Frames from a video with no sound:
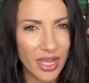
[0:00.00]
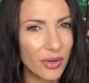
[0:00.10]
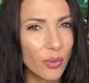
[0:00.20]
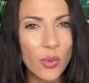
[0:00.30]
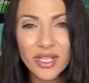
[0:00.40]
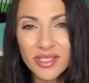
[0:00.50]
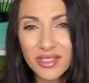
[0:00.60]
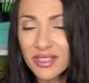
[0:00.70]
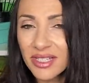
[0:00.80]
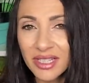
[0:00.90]
And what's
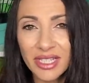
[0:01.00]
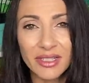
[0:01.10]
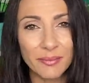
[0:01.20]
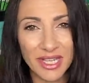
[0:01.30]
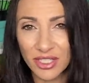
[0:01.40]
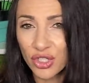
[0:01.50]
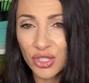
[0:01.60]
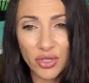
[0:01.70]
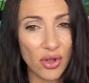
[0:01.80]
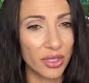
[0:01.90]
the deleted
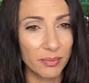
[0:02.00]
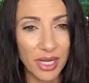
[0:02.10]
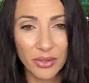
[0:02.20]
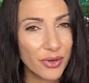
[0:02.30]
messages all about?